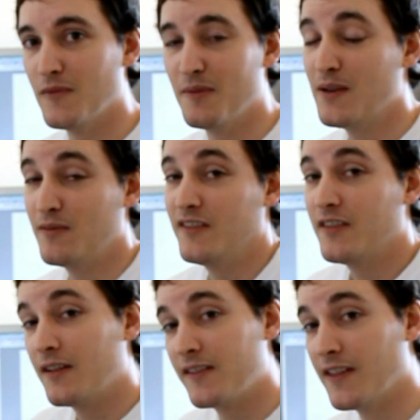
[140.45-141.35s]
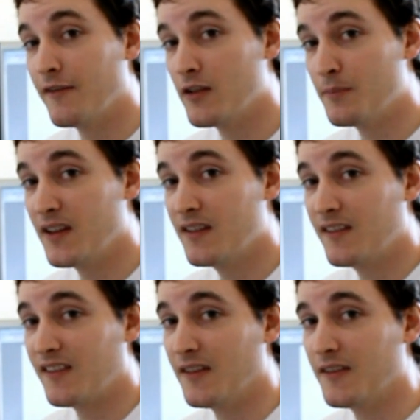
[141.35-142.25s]
But people are entitled to their own
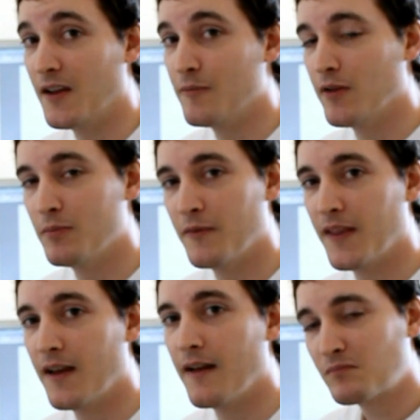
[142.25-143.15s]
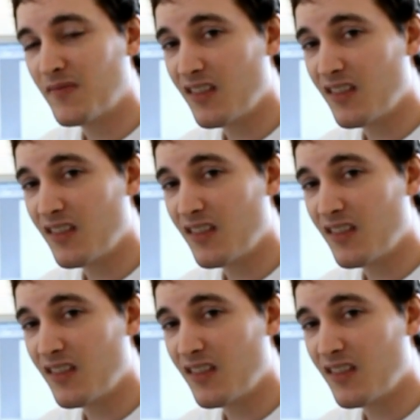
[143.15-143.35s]
opinions, yeah, there's no problem with that.